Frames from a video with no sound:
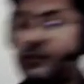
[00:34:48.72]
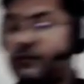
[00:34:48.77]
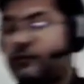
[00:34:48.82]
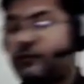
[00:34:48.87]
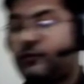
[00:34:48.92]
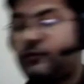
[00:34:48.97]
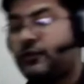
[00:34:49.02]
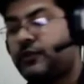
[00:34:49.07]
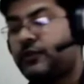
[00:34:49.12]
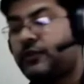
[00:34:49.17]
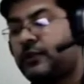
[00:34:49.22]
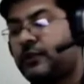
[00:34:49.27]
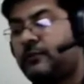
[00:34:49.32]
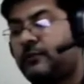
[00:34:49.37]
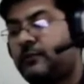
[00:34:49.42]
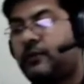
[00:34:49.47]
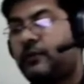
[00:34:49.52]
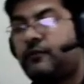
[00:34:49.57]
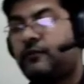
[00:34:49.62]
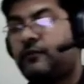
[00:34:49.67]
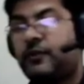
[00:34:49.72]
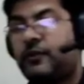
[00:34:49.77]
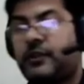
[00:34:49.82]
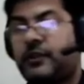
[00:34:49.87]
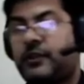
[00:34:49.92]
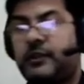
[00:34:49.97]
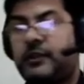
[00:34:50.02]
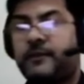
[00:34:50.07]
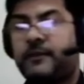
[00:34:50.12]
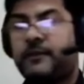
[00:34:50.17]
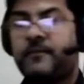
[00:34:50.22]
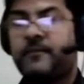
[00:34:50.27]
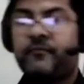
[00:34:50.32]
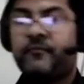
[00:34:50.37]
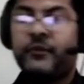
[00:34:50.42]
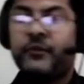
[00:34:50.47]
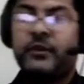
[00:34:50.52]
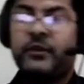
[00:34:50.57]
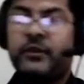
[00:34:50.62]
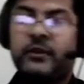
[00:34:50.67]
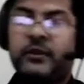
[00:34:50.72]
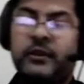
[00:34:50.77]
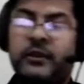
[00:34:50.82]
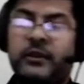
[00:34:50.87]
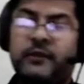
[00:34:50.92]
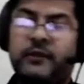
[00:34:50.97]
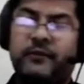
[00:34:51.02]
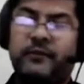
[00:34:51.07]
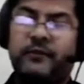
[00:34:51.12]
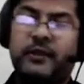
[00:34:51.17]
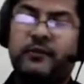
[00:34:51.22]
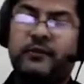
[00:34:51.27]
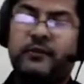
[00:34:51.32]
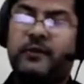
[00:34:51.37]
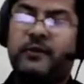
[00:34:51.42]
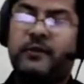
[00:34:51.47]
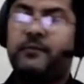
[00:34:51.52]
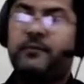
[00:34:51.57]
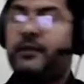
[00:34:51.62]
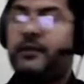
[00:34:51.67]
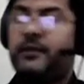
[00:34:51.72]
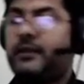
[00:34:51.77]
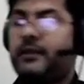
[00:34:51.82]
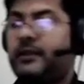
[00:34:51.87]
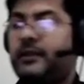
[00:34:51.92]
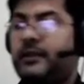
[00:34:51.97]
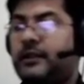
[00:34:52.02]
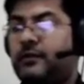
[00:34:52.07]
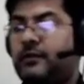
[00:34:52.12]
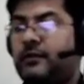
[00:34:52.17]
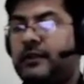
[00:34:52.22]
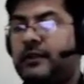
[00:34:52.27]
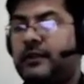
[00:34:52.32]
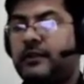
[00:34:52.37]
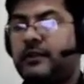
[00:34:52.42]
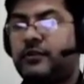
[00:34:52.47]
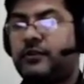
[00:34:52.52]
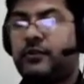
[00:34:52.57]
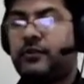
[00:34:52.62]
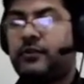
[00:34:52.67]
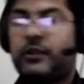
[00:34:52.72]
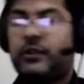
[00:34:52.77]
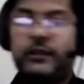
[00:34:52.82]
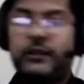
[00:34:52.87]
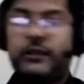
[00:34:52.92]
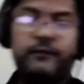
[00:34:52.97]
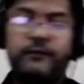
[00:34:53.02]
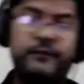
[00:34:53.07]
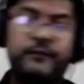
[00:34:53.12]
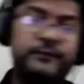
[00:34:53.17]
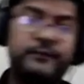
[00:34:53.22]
of question number 14 we have completed. Now let us solve.